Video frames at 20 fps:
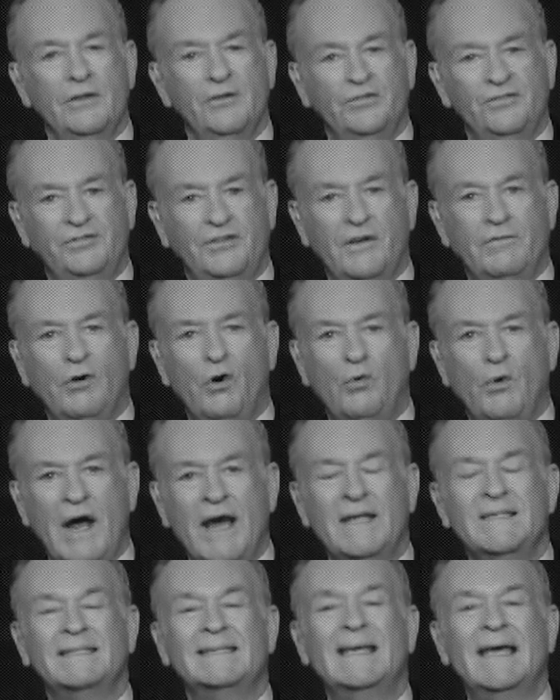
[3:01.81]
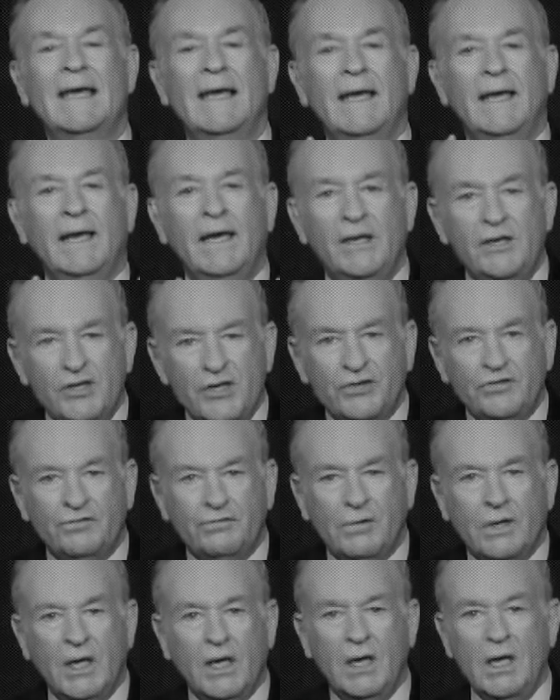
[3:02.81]
the civil rights
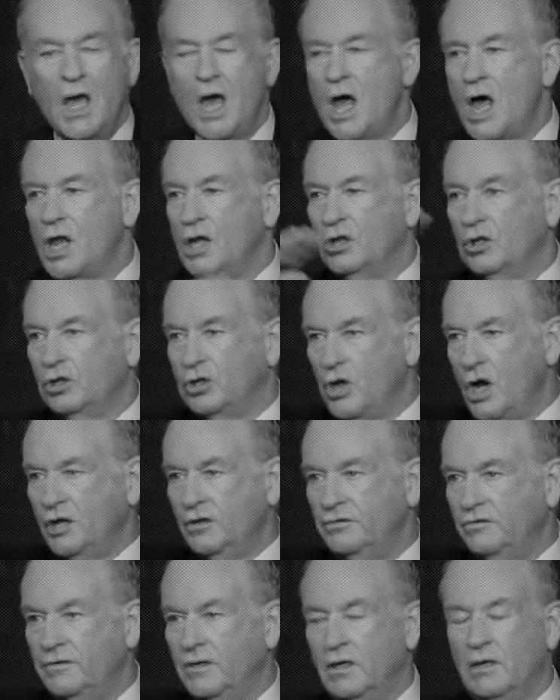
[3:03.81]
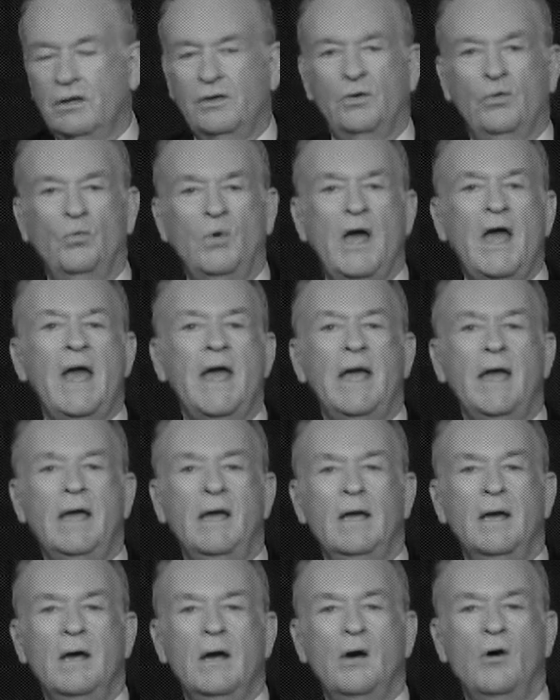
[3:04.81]
industry looks the other
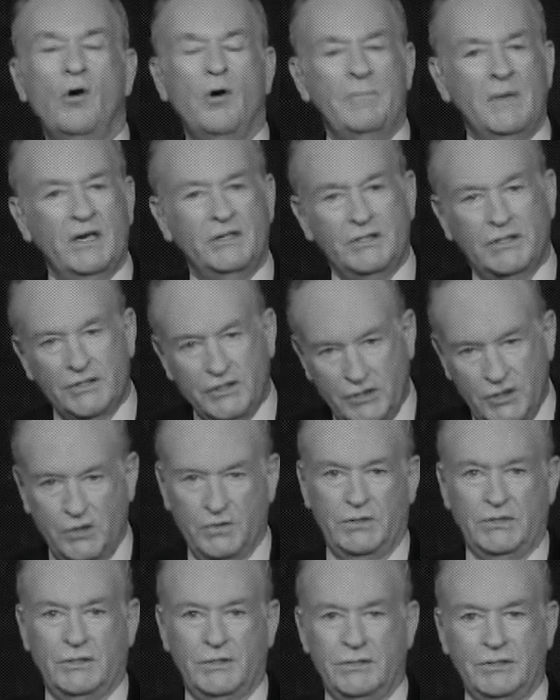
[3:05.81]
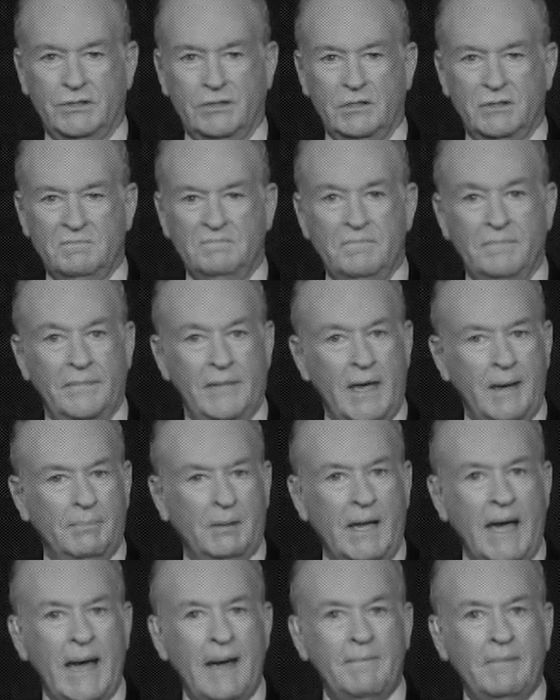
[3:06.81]
way or makes excuses. They
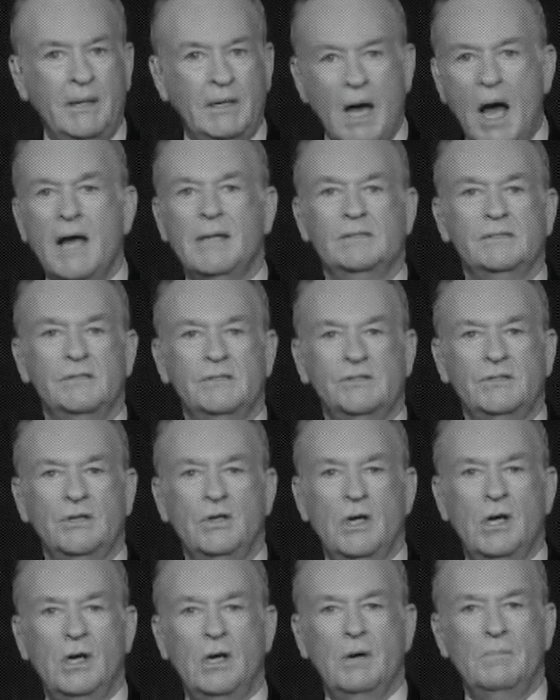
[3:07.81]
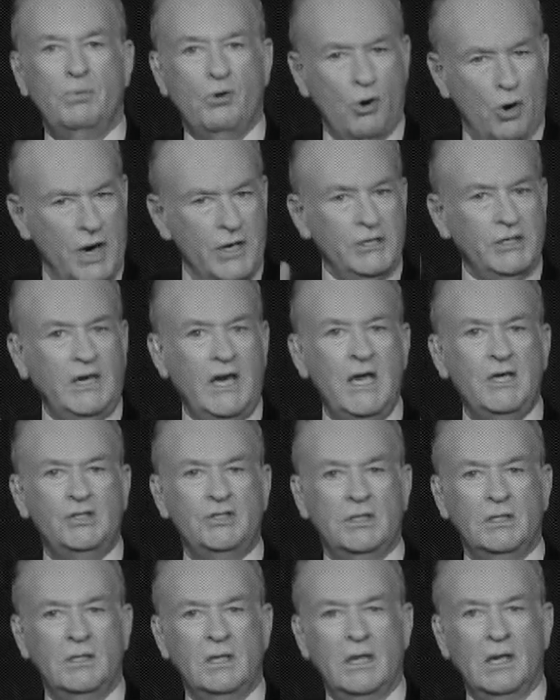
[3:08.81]
blame guns, poor
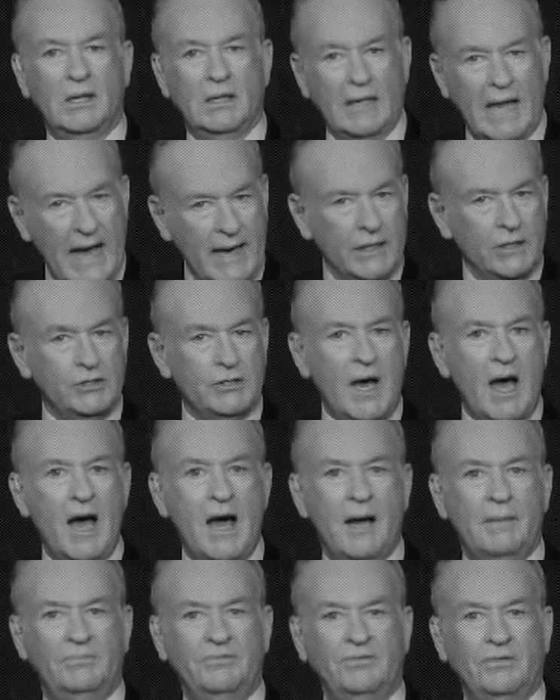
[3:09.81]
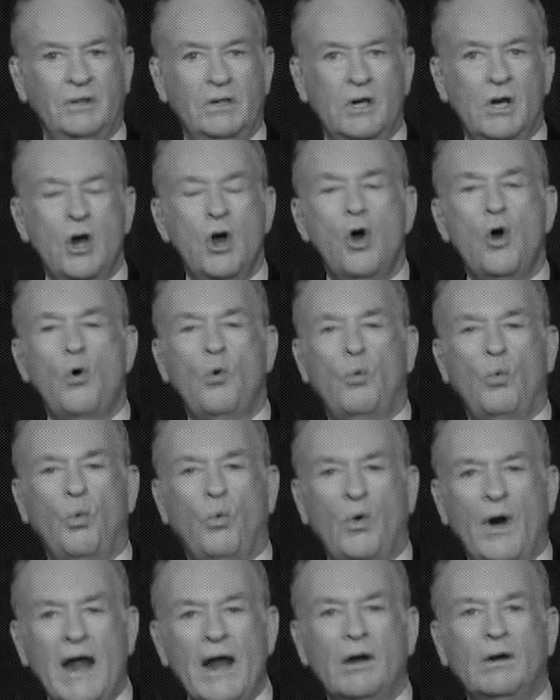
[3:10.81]
education, lack of jobs.
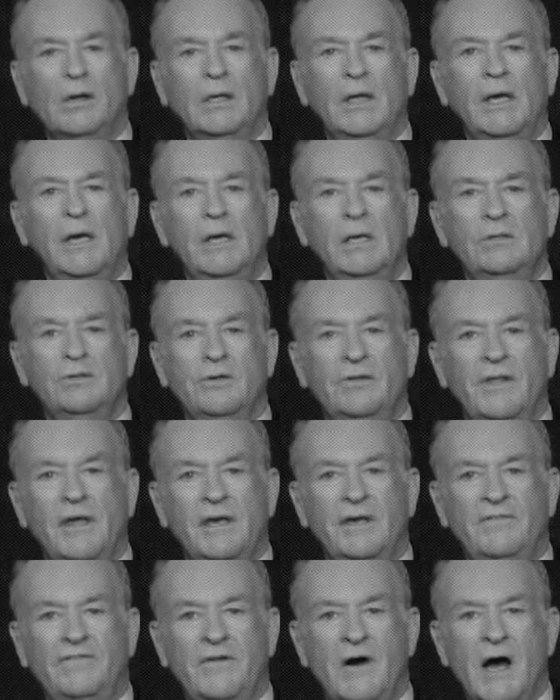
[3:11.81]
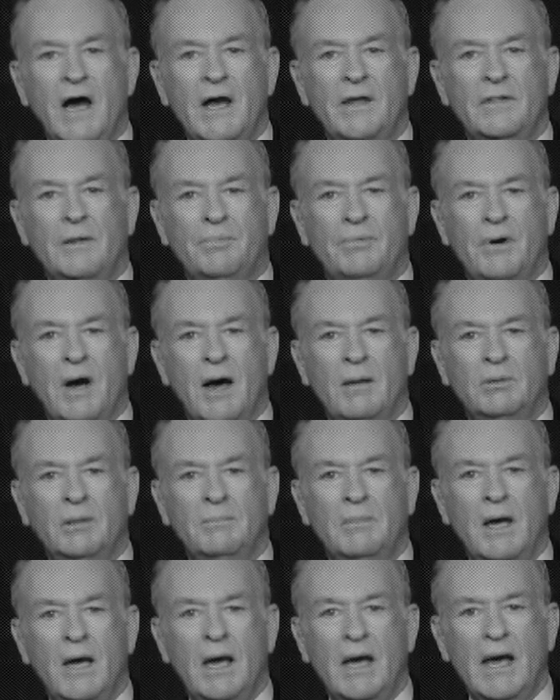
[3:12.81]
Rarely do they define the
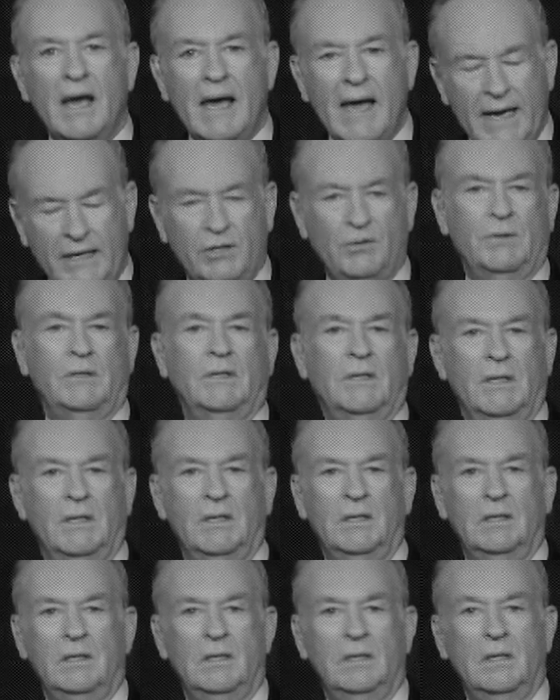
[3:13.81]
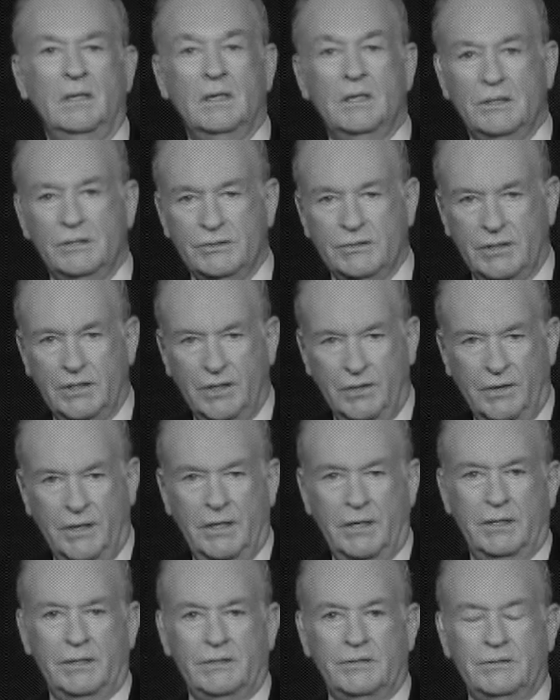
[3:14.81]
problem accurately. So here
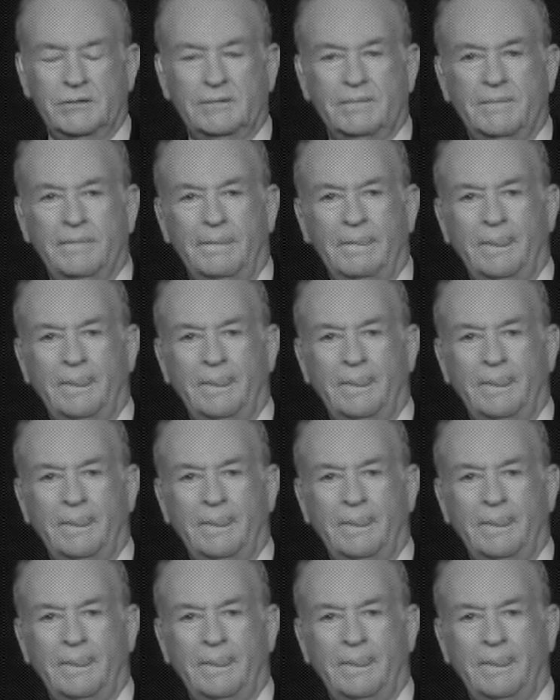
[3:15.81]
it is.